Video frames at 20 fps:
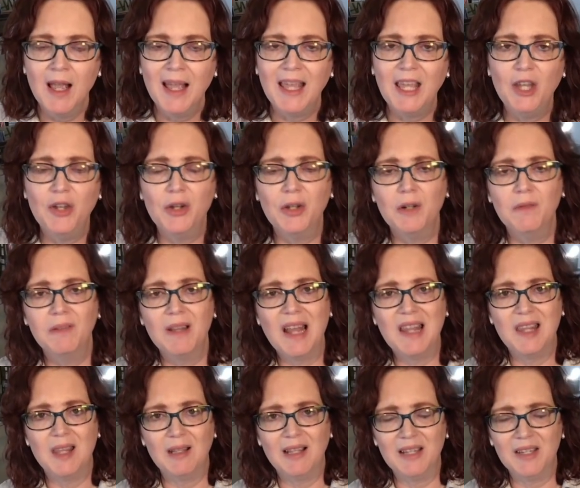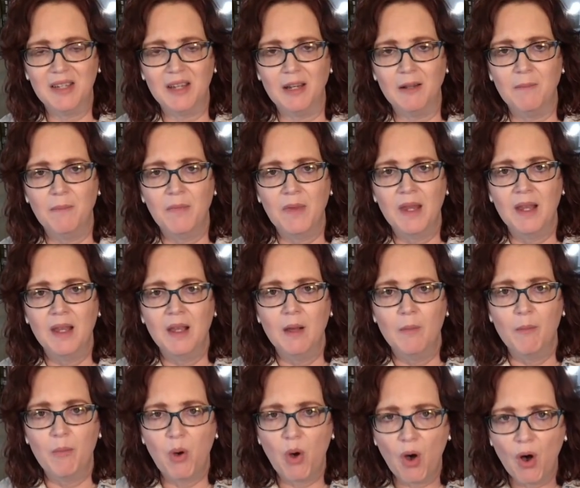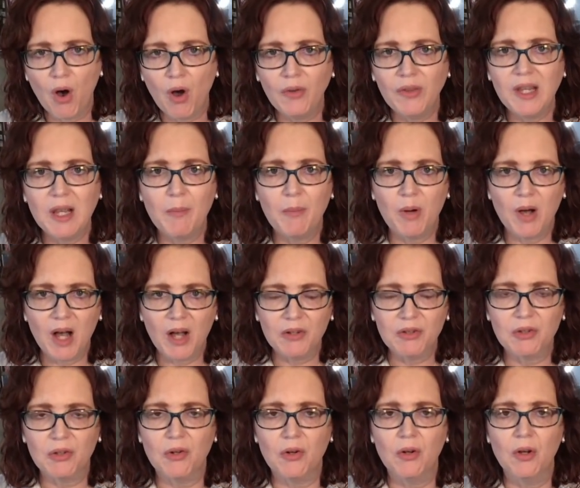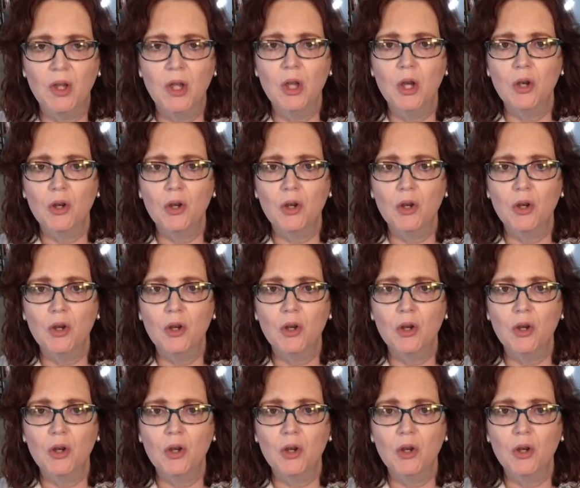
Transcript: He could have let that, listen, Paul the apostle